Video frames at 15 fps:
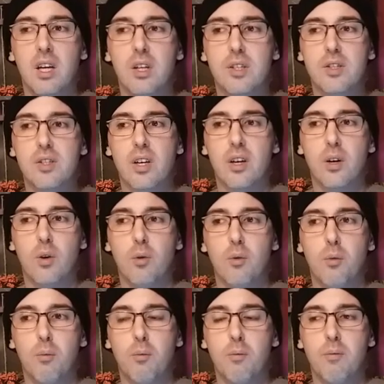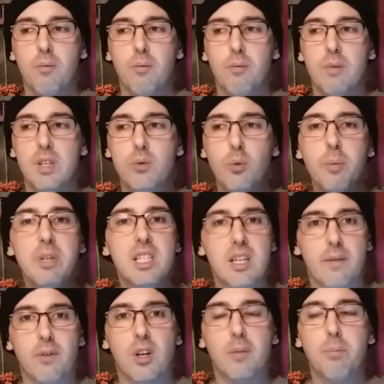So this would be
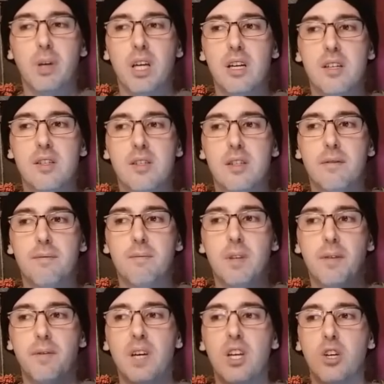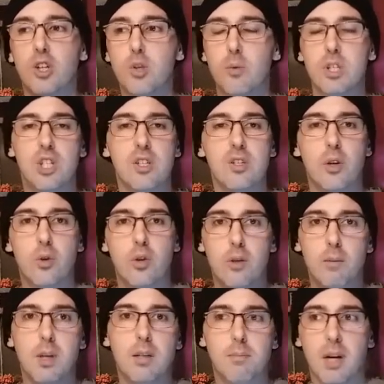different because the, the feeders would just go to the
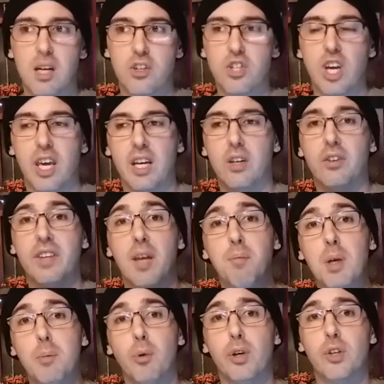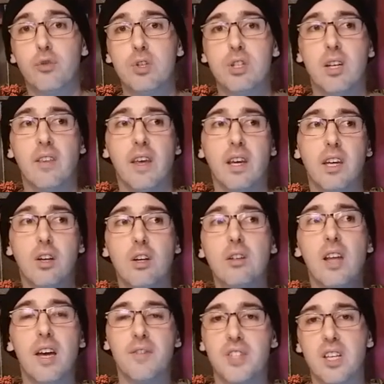mukbang channel, and then people interested like in her
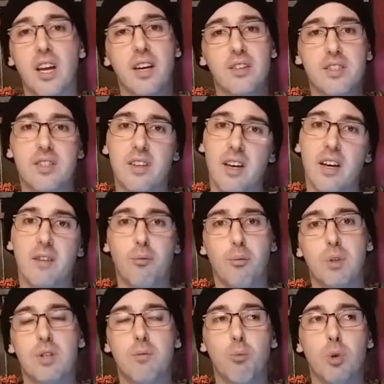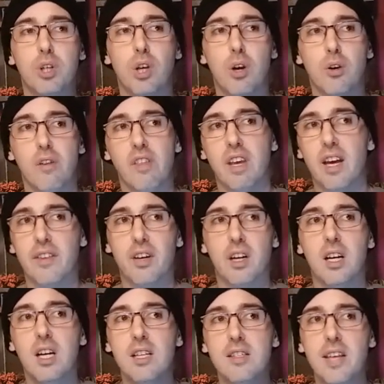lifestyle stuff would, would go to the other.
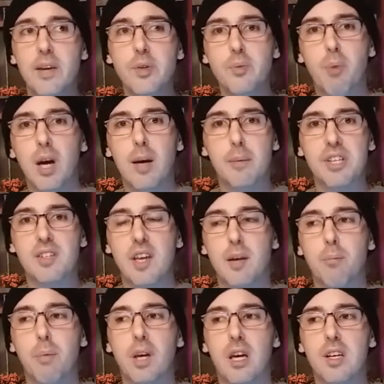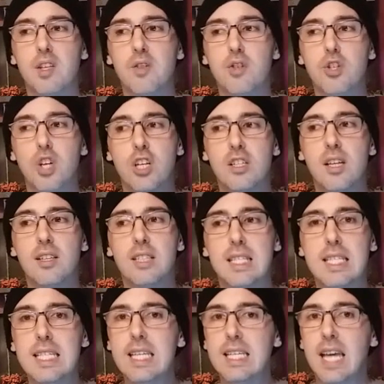Sounds promising because Chantal
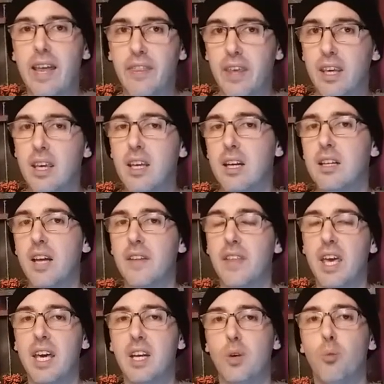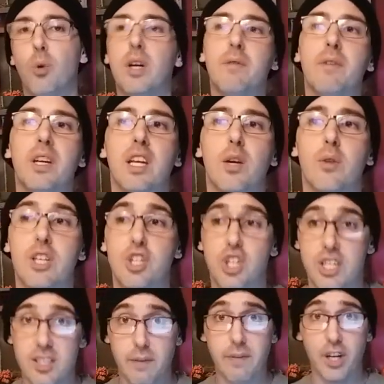did, I think, hit it on the head in one video that she
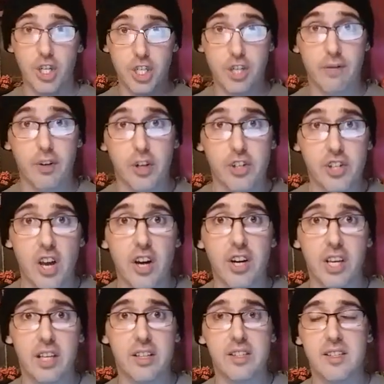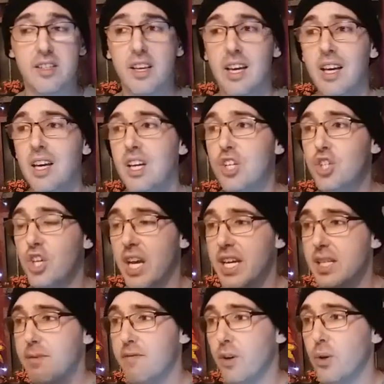has a very diverse audience. She
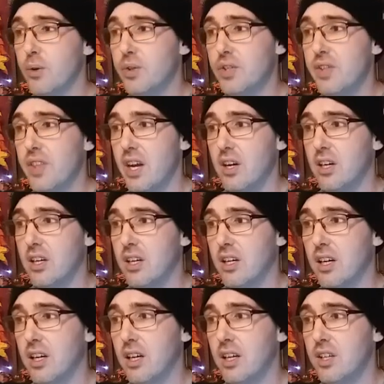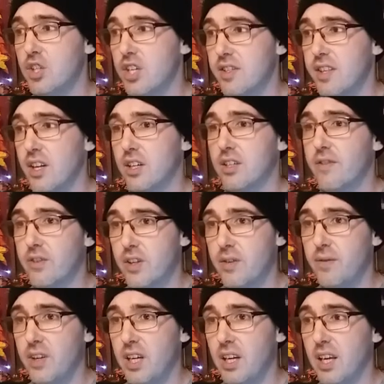has folks are just there for the
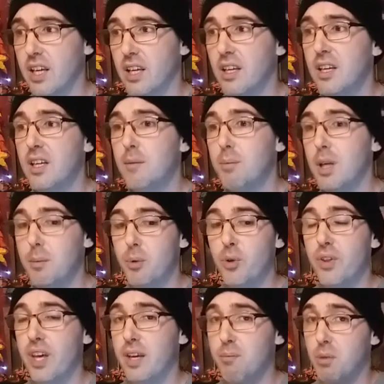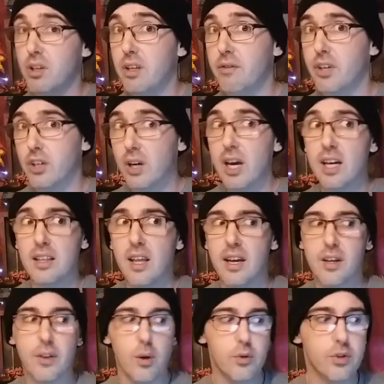feeding, people that, believe it or not, like
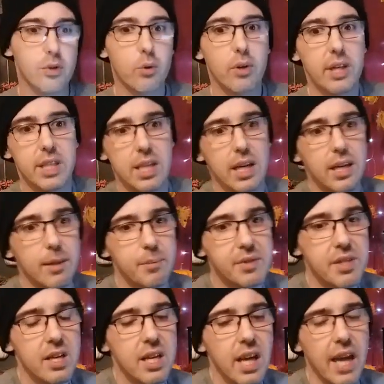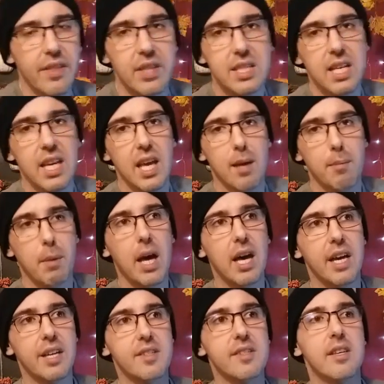those story times and the T M
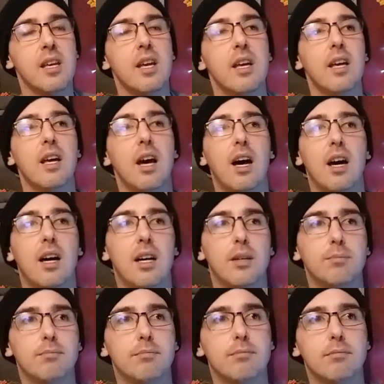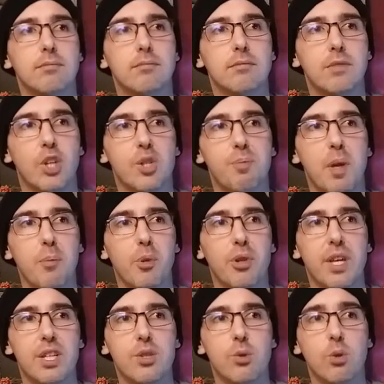Is. Um, there's people
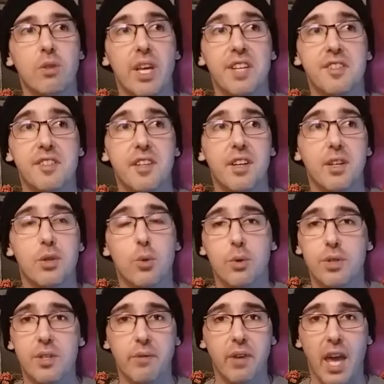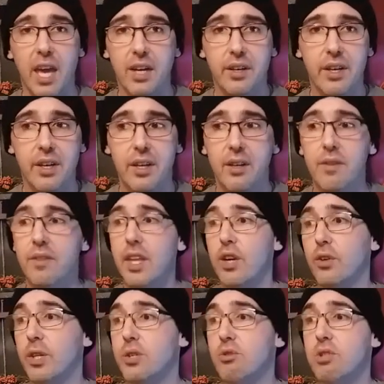that do like scenic tours of Canada that are
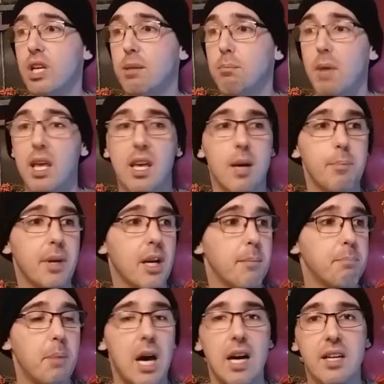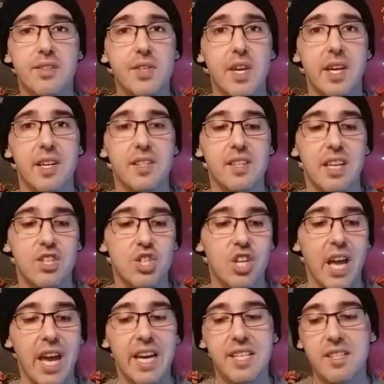interested in makeup and unboxings, and she
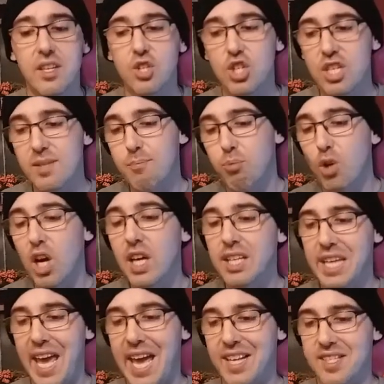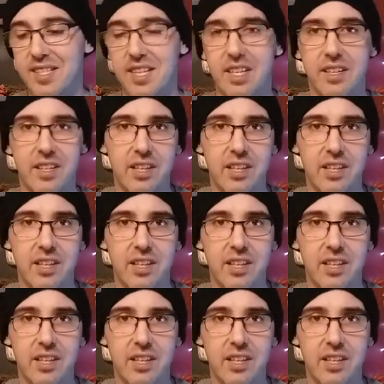has, she's broadcasted